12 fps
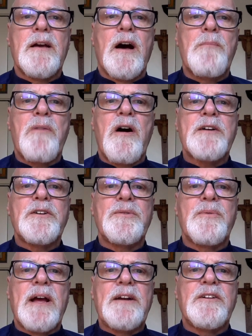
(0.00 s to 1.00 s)
A
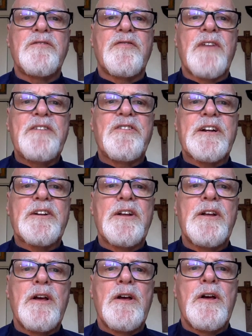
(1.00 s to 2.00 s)
modern writer, Frederick
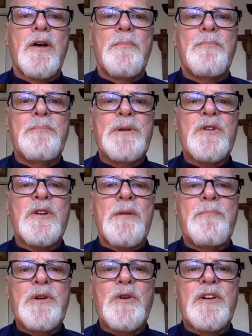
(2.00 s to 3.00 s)

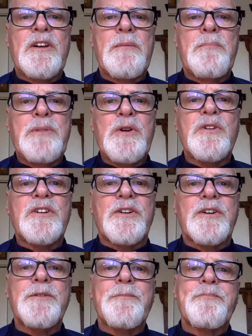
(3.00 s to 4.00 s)

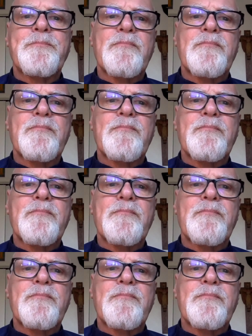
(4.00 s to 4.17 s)
Buechner,